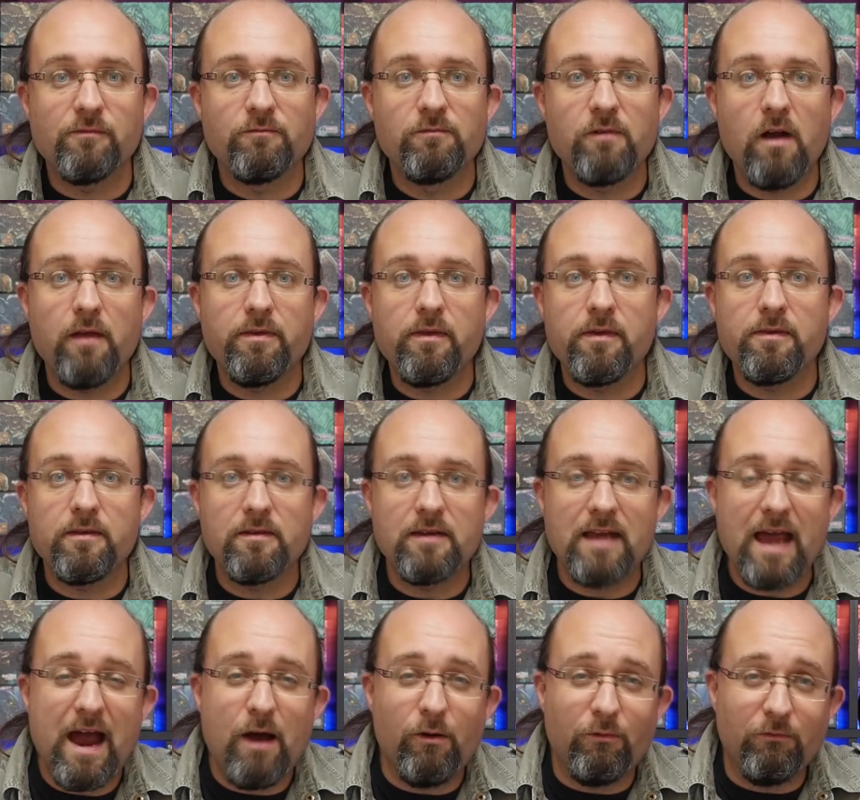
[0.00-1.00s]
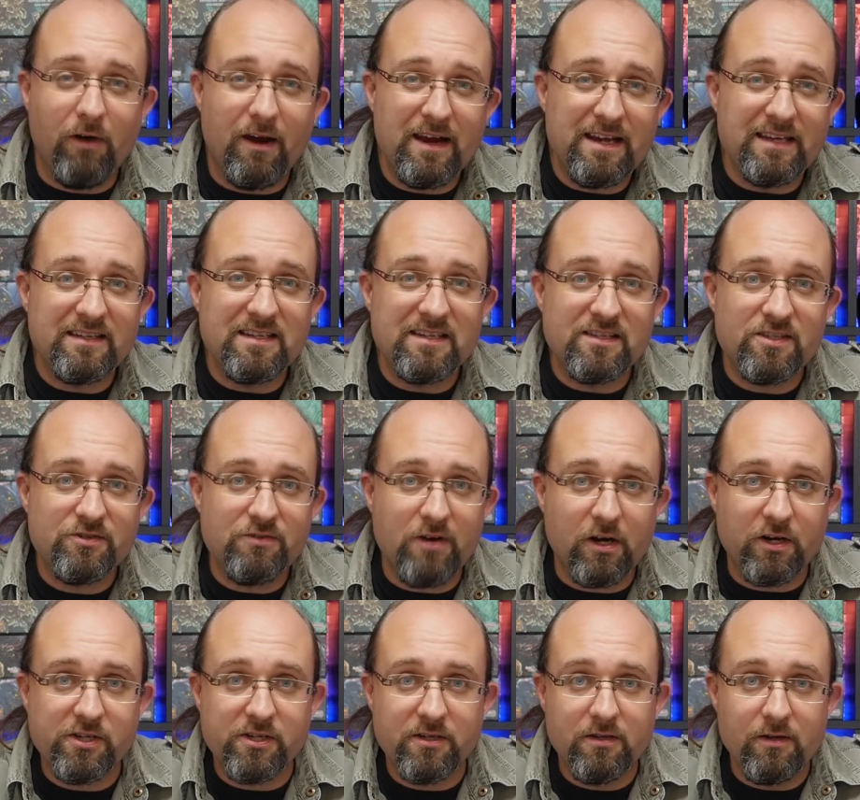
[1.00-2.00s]
rather than outright
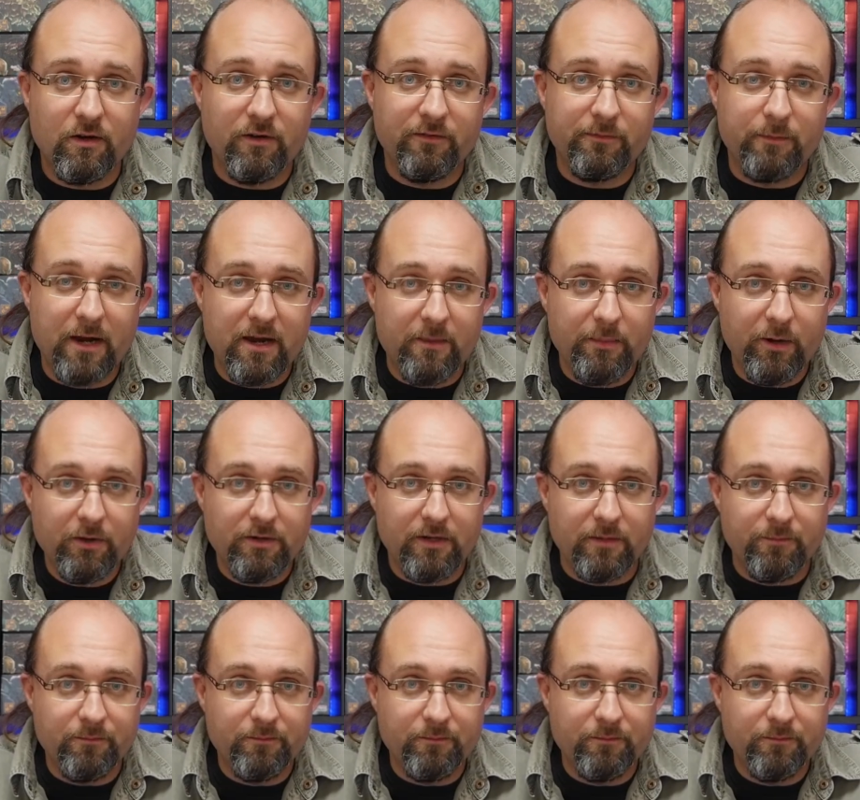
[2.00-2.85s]
destruction of my opponent.